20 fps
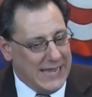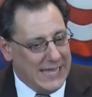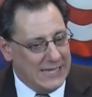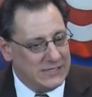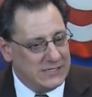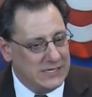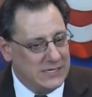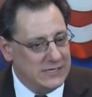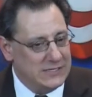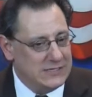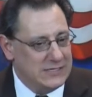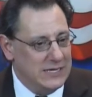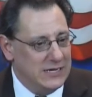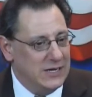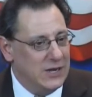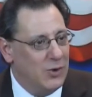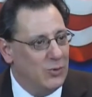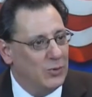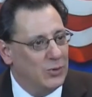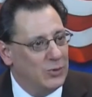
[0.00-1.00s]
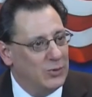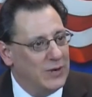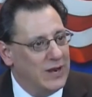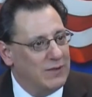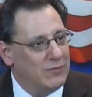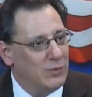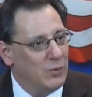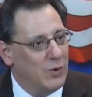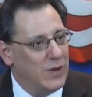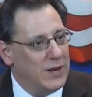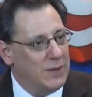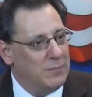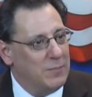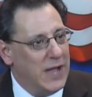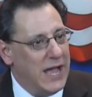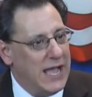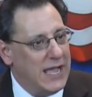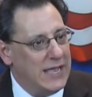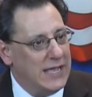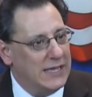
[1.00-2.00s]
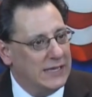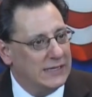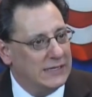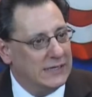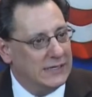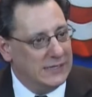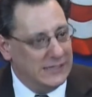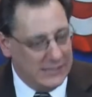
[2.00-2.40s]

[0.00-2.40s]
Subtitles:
My guess is that no one would ever want to buy